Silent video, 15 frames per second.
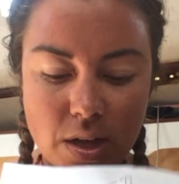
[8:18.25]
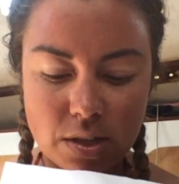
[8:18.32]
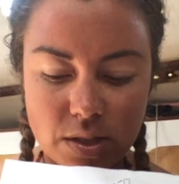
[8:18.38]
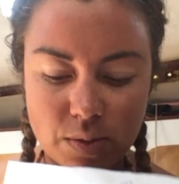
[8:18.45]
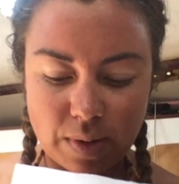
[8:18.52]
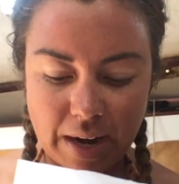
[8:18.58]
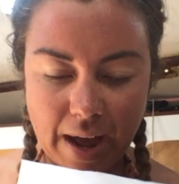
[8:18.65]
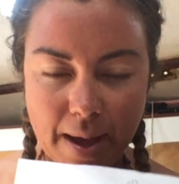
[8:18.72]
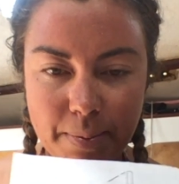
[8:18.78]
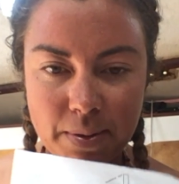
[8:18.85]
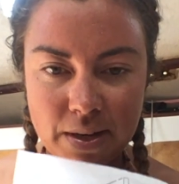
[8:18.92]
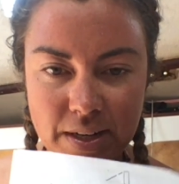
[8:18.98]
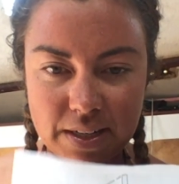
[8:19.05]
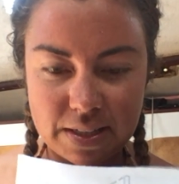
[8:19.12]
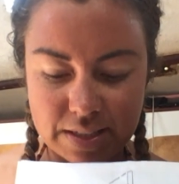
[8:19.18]
So what
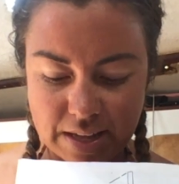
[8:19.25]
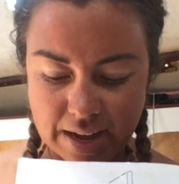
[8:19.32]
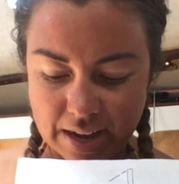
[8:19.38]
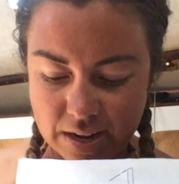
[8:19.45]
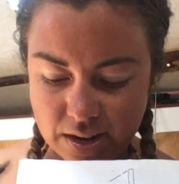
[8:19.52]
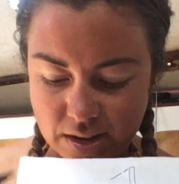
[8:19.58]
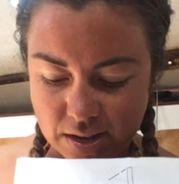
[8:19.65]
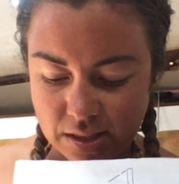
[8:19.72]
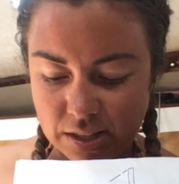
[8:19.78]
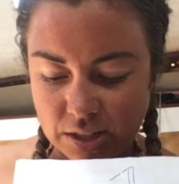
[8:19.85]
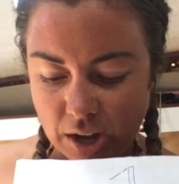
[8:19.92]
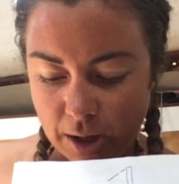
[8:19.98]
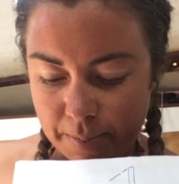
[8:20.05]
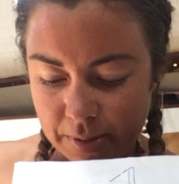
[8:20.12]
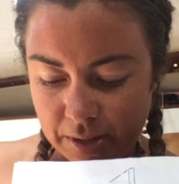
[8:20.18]
happened is that the
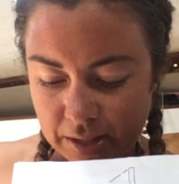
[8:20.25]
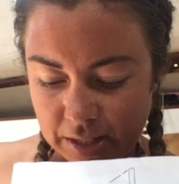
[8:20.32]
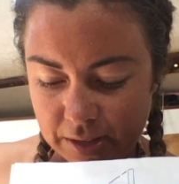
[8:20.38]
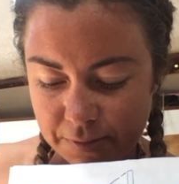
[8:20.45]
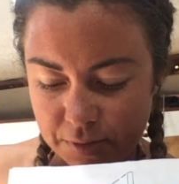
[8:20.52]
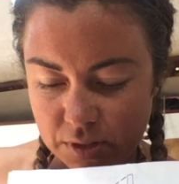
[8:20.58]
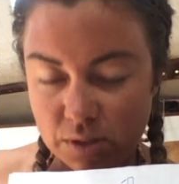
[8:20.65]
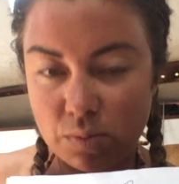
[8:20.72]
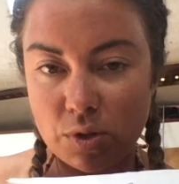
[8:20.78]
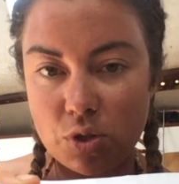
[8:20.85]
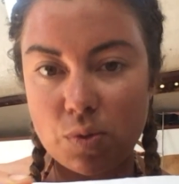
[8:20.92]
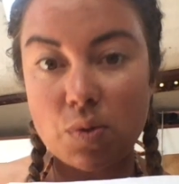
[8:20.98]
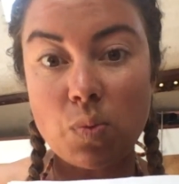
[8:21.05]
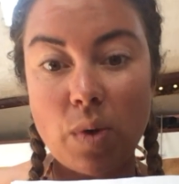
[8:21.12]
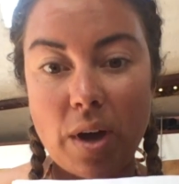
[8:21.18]
topping lift, which
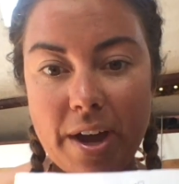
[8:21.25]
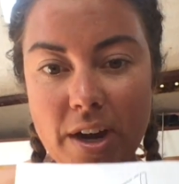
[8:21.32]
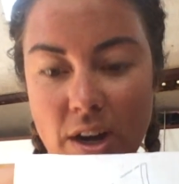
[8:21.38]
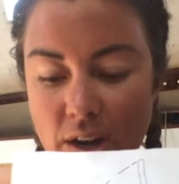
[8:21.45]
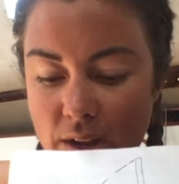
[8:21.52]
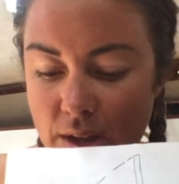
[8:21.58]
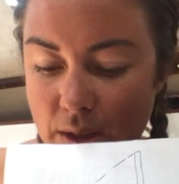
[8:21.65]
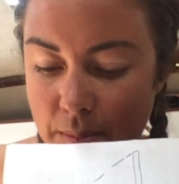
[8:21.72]
was wire,